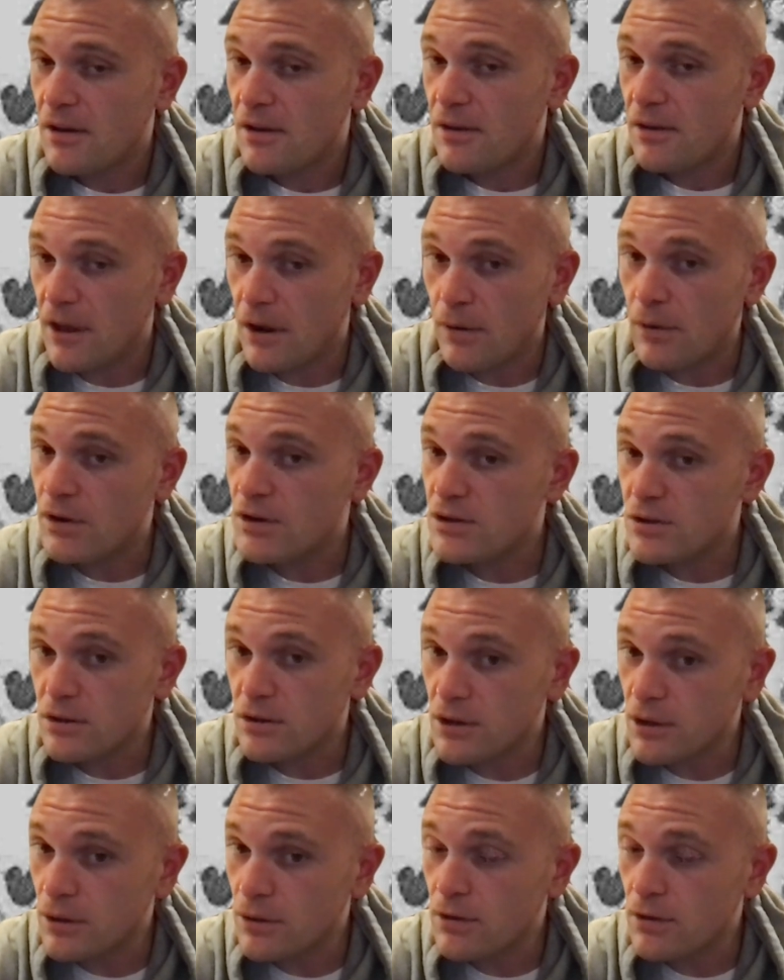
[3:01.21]
There is
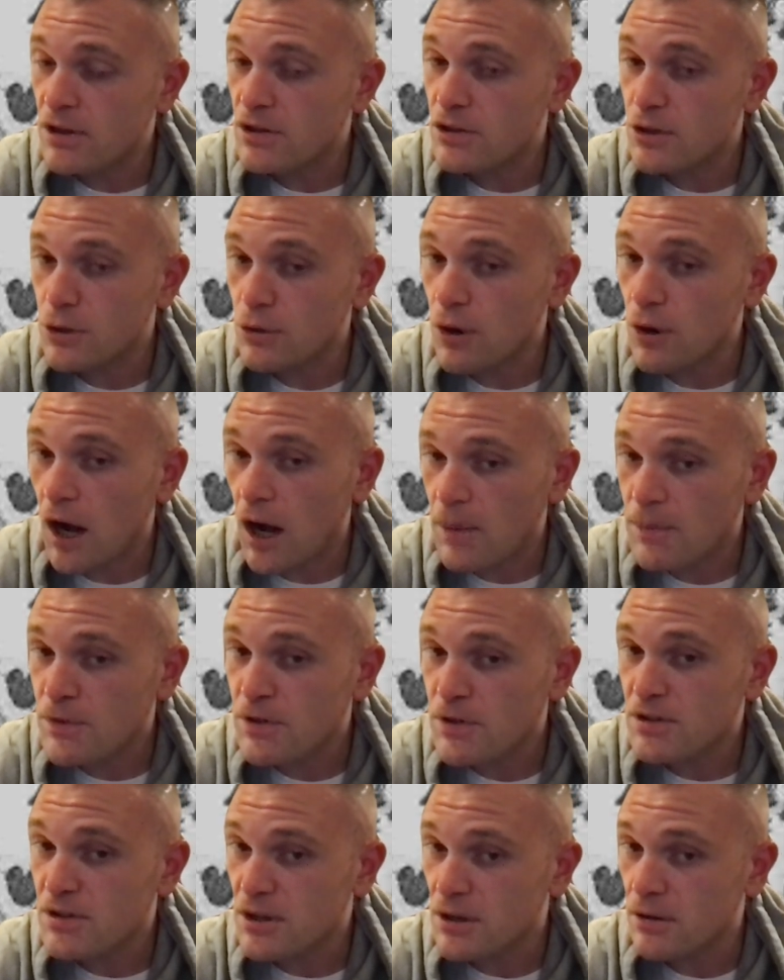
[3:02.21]
literally two
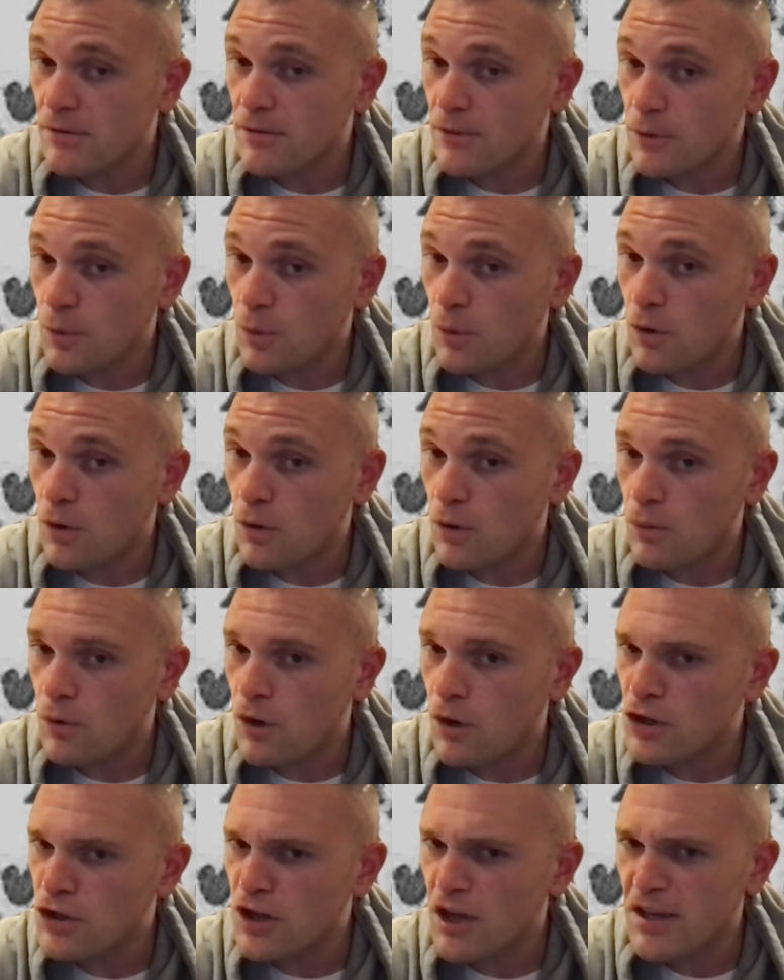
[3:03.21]
options here for the world.
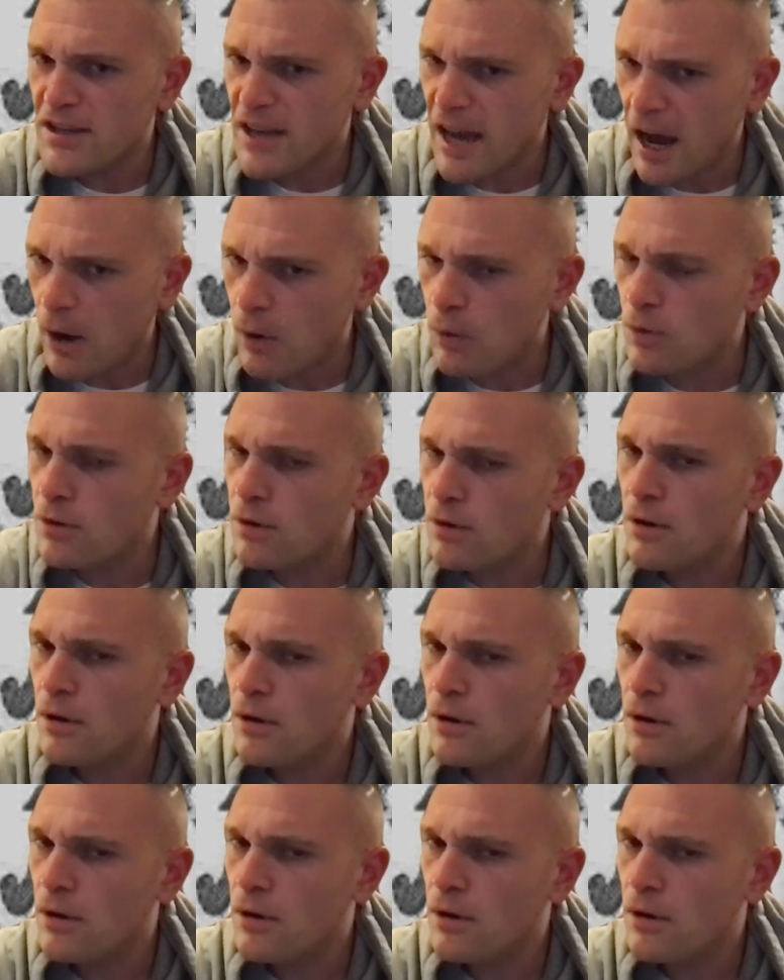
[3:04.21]
Russia is out.